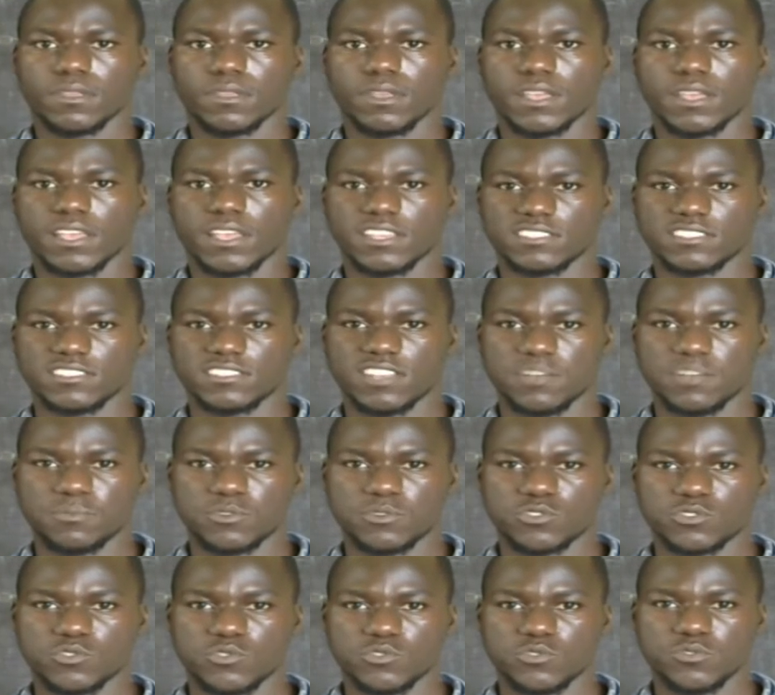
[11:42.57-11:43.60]
Example
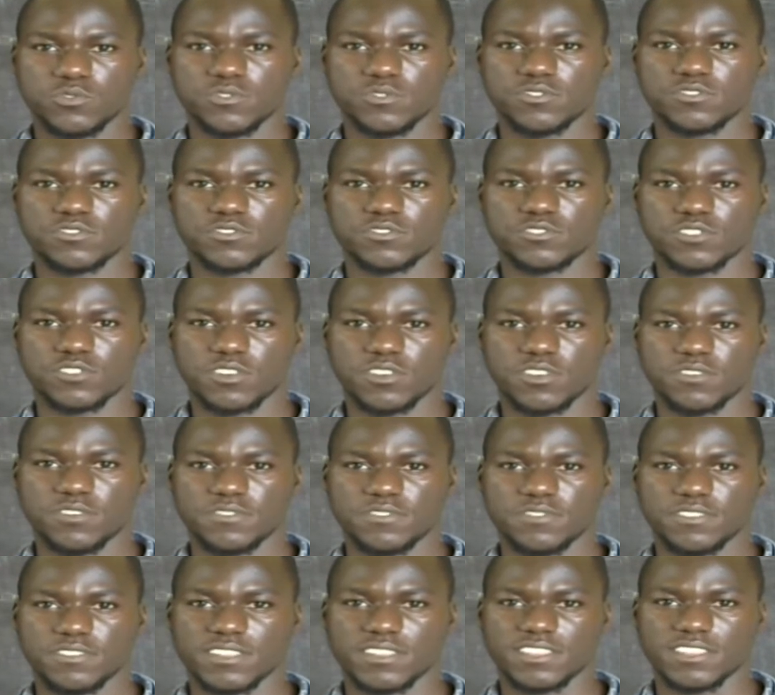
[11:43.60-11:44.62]
2, solve
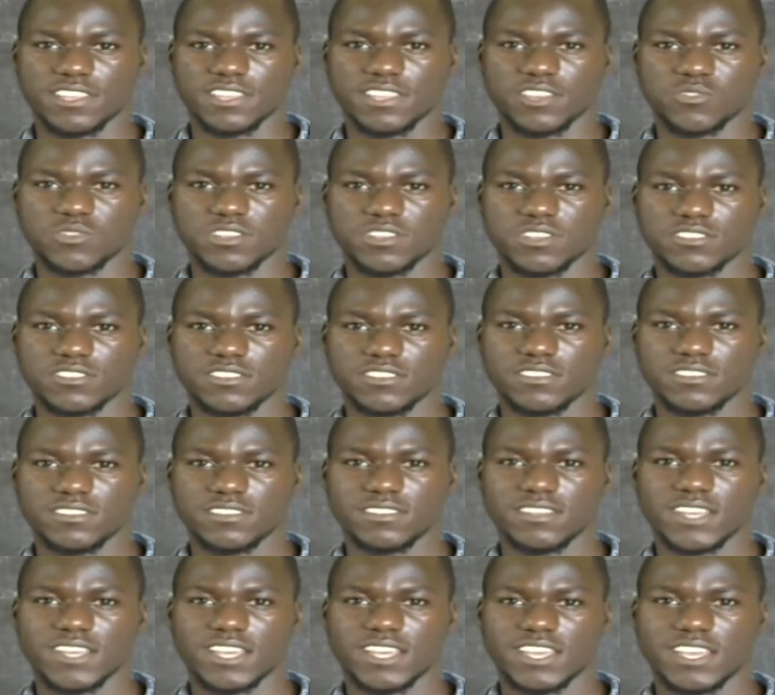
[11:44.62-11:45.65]
the equation
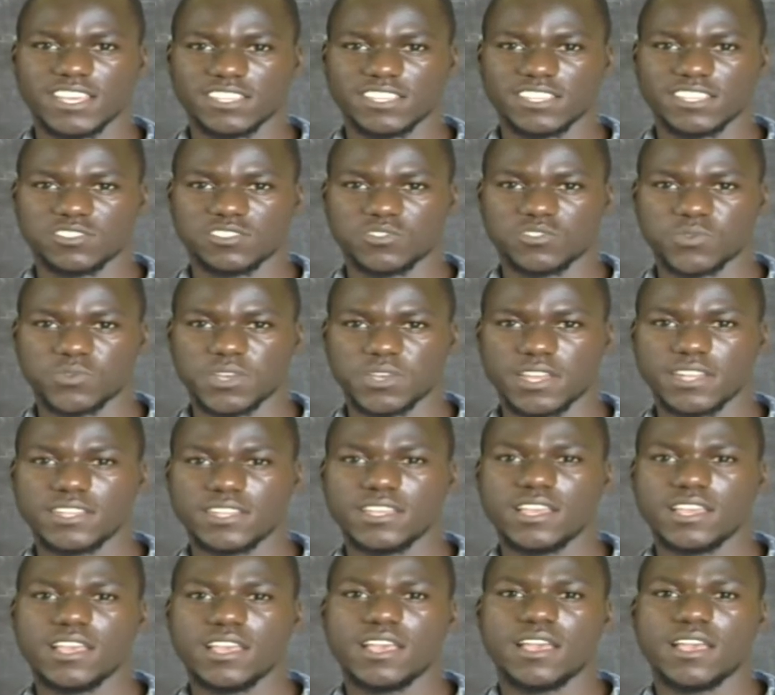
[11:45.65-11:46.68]
x squared
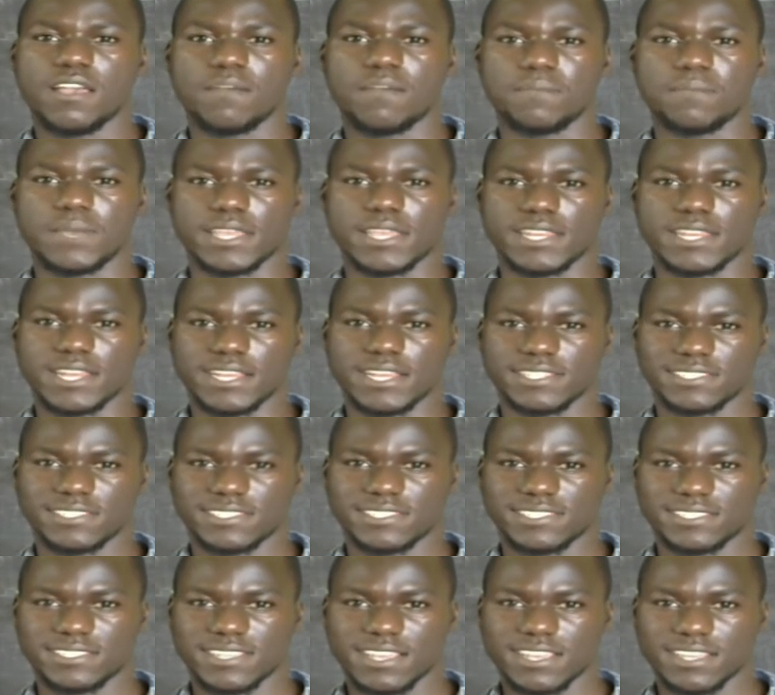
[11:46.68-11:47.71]

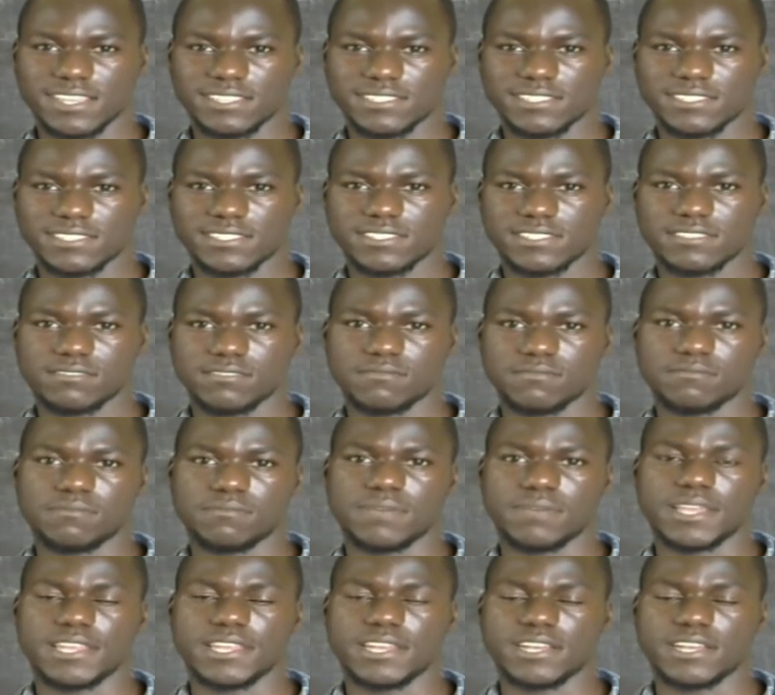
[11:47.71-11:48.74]
minus x
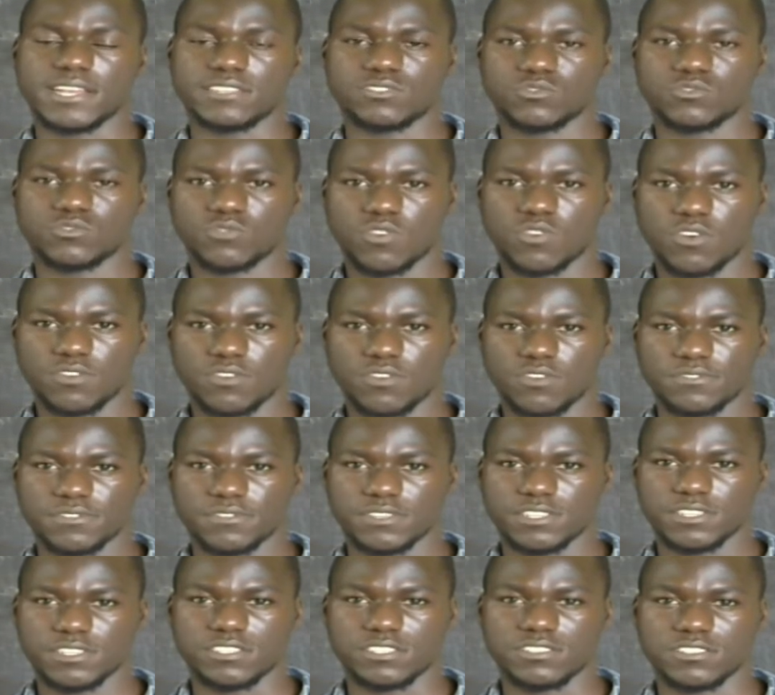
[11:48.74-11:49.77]
minus 12
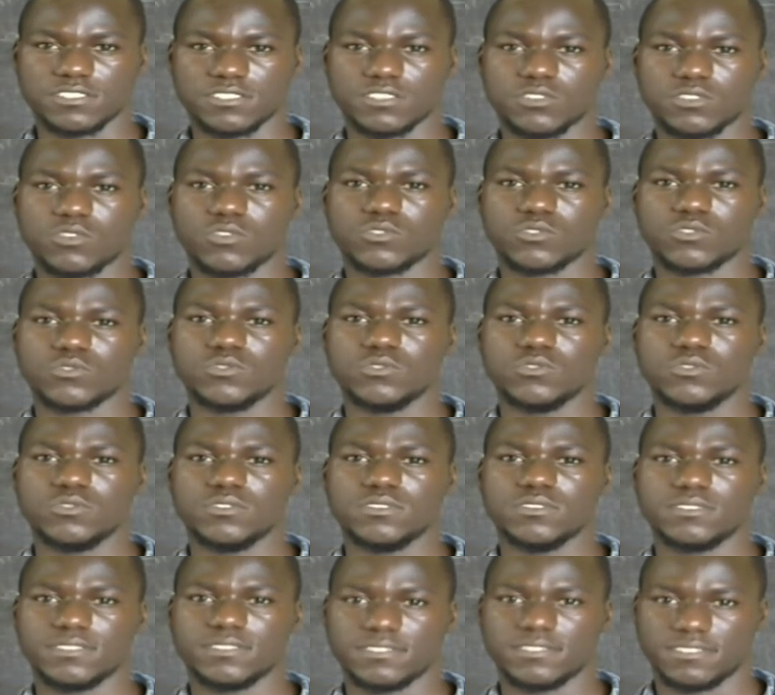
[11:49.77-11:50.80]
is equal to
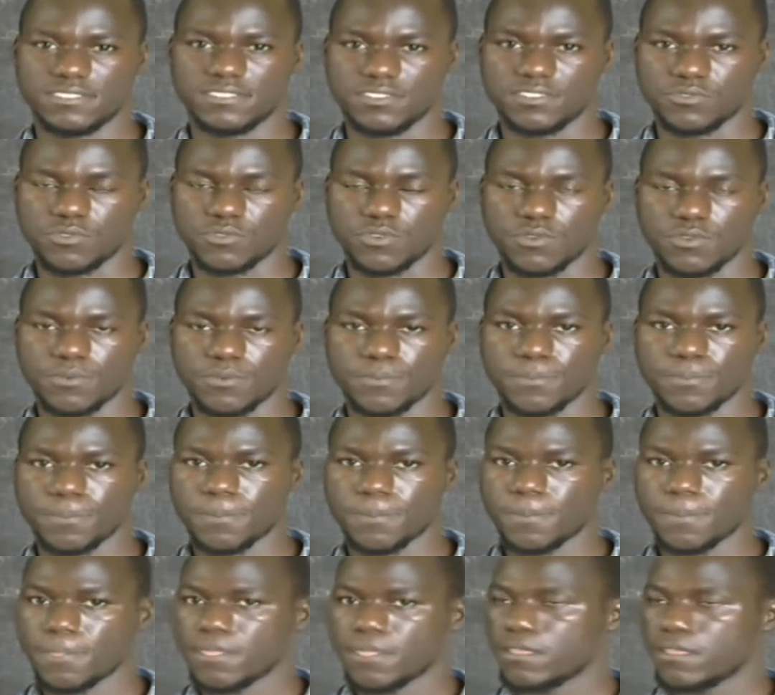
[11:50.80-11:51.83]
0.
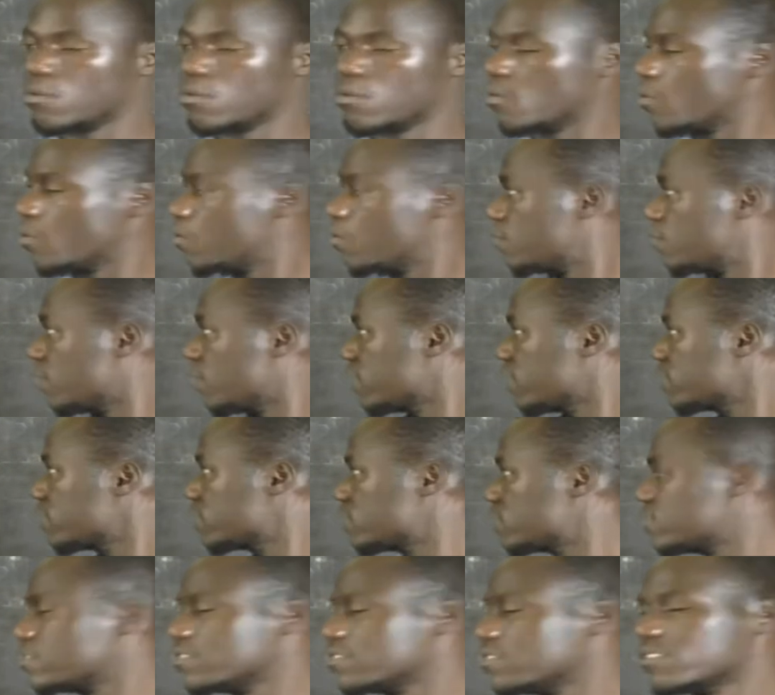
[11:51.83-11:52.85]
First,
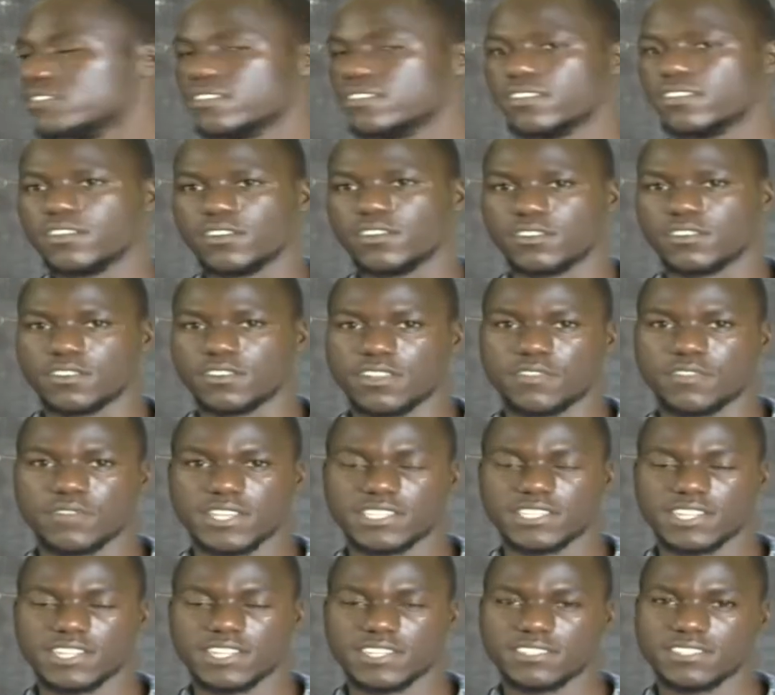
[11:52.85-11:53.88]
on the right
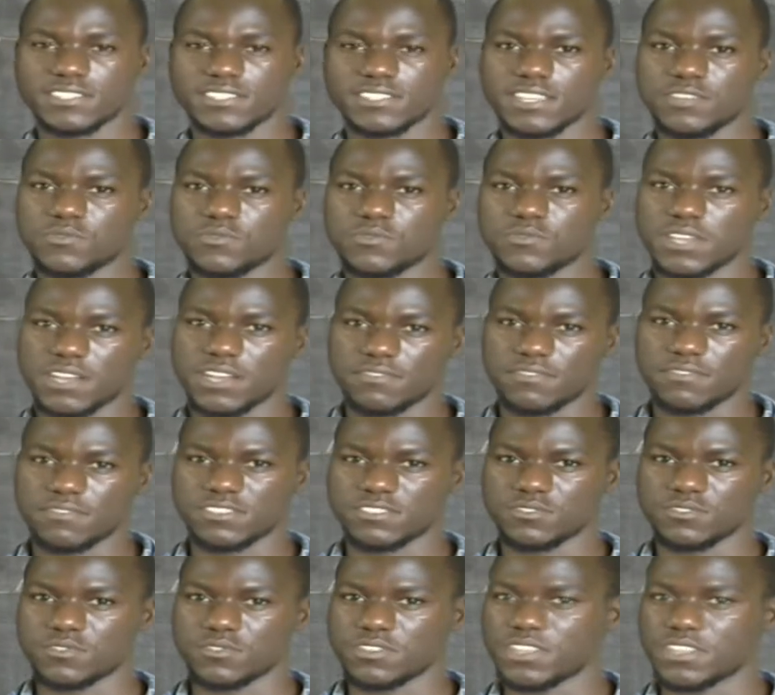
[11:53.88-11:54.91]
hand side we have a
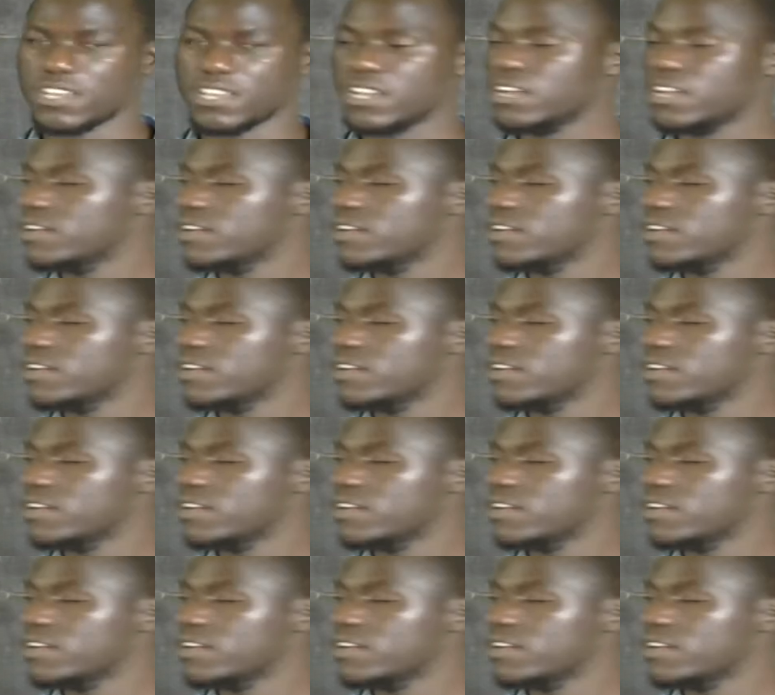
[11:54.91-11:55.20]
0 there.